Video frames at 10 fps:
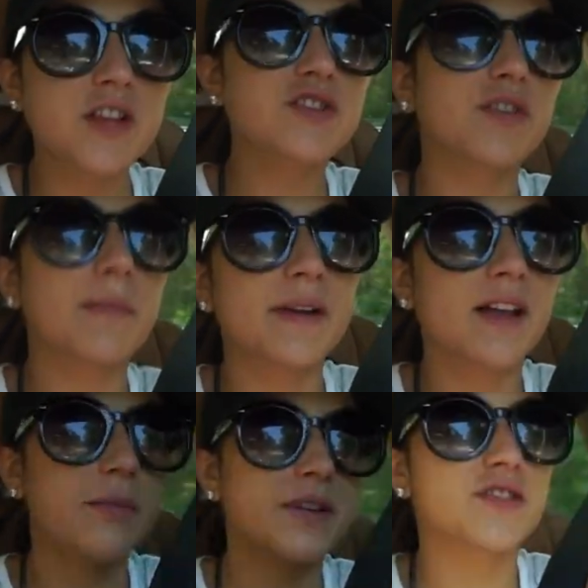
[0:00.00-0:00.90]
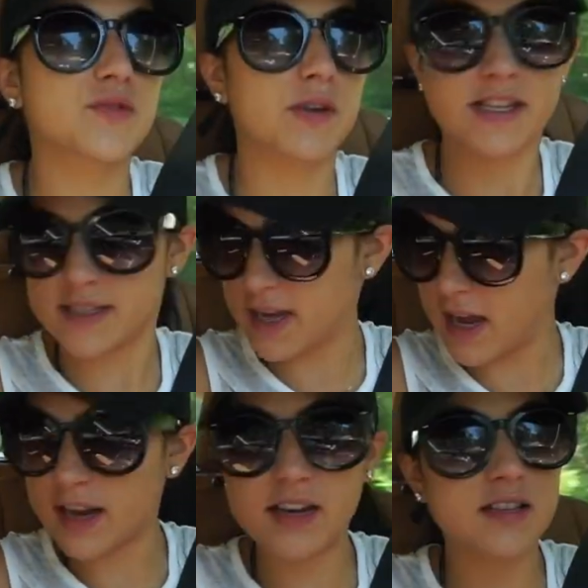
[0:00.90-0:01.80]
Tone and Penelope just went
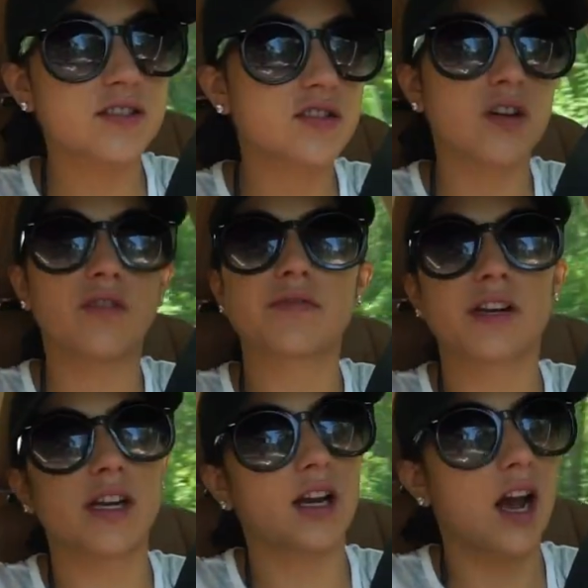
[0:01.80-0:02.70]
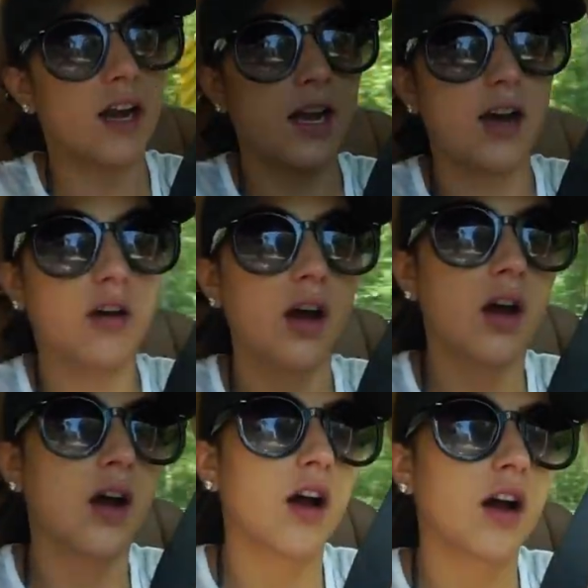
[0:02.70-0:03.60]
inside. It's so freaking hot out.
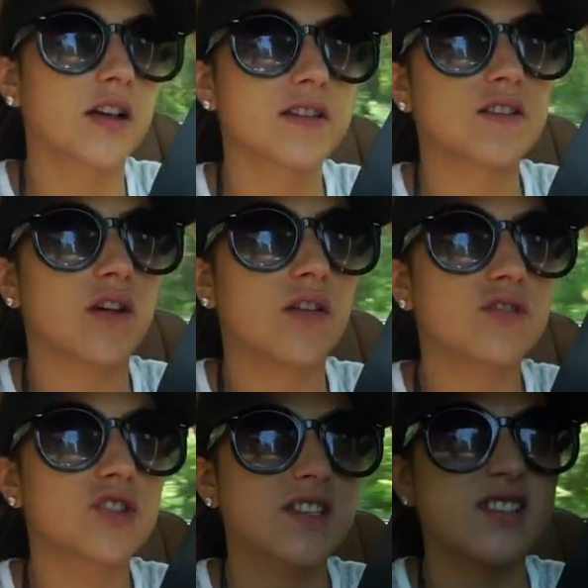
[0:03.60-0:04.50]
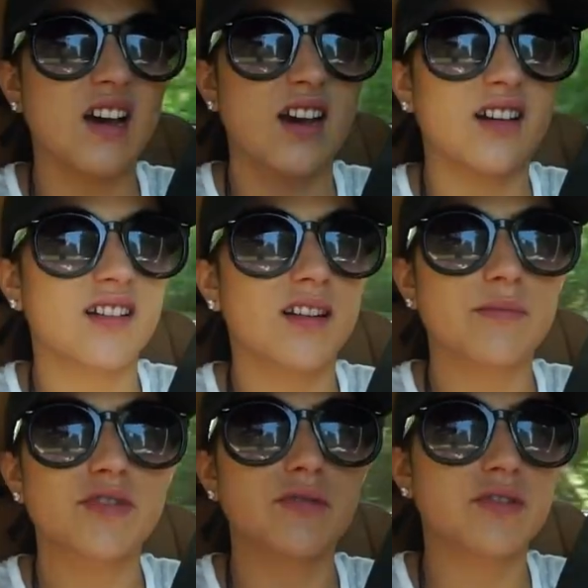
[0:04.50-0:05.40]
So she's tired.
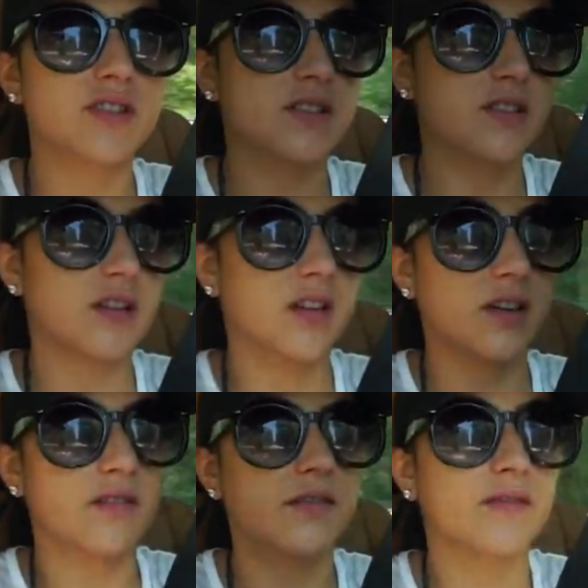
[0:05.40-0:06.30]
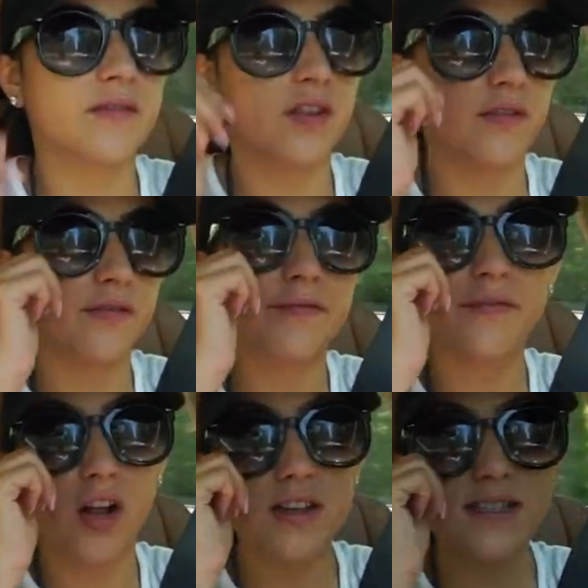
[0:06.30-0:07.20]
I'm sure she's gonna
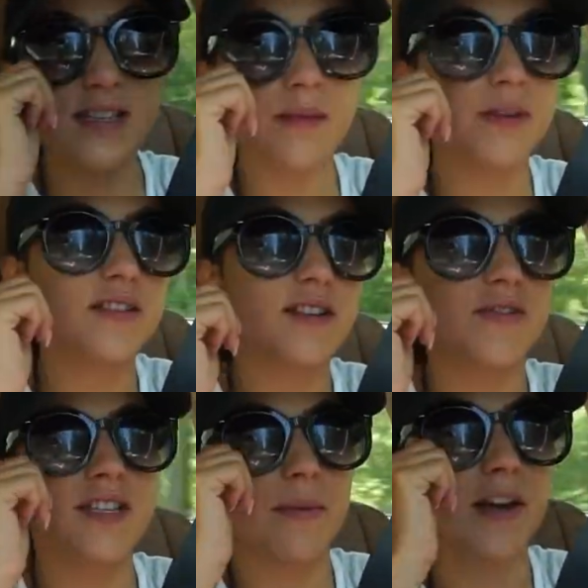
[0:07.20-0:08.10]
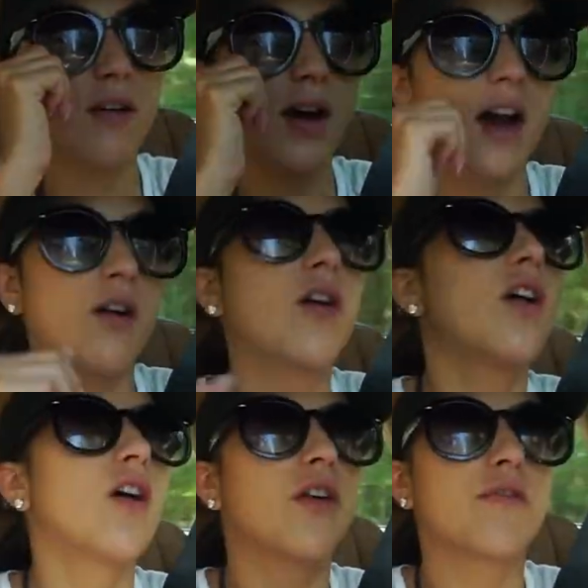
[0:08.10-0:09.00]
fall asleep because every time I go out,
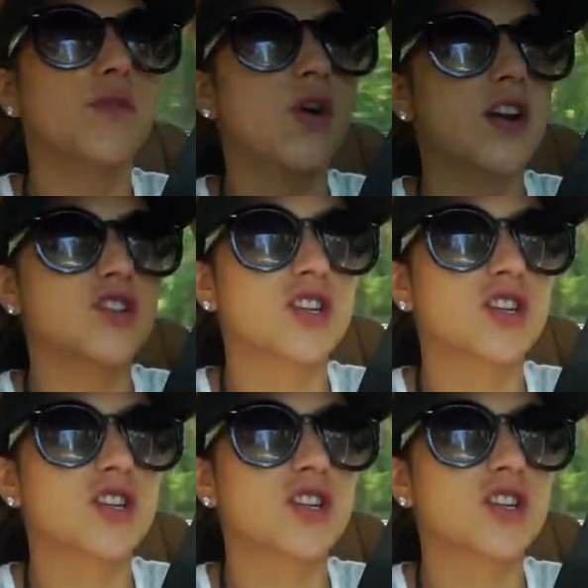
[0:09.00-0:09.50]
of course,